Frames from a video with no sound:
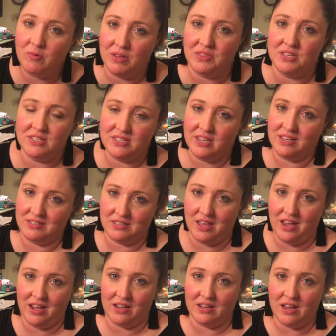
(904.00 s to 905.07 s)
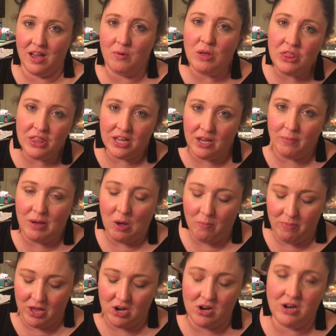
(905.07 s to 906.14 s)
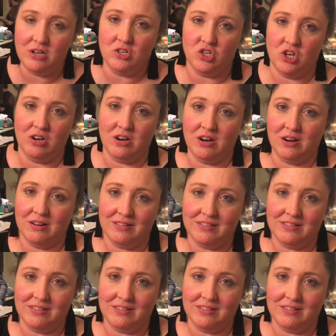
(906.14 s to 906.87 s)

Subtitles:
what this tastes like. I will think about butter and sugar.